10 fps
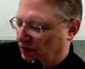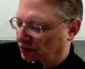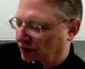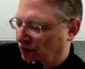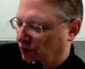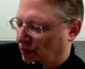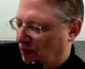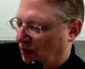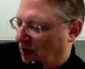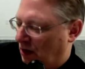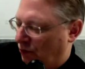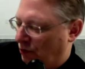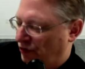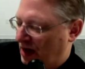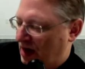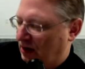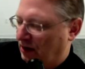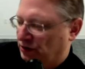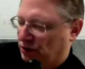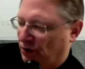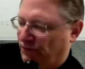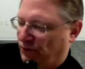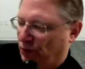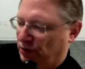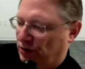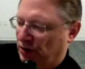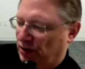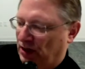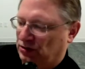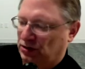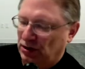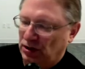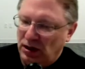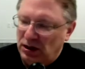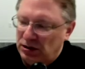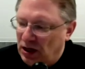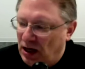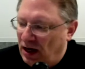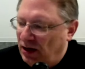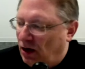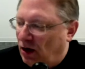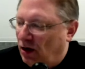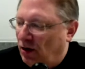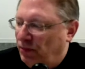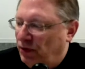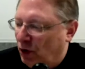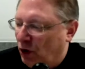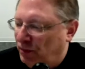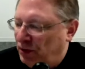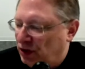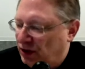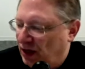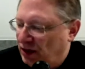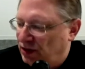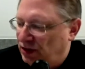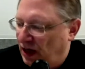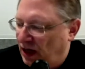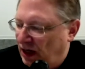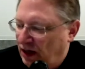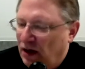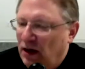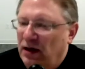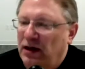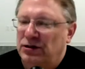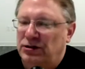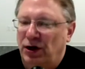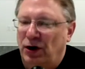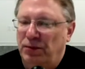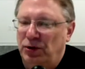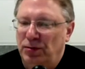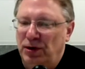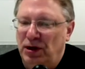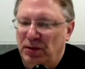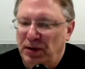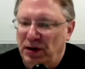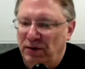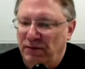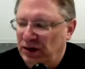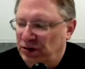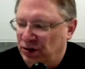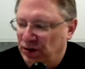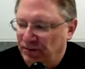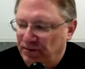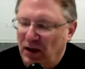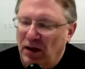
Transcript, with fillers: So uh, with that, let's go forward to the next slide. Our the purpose again today is to help you become a better investor.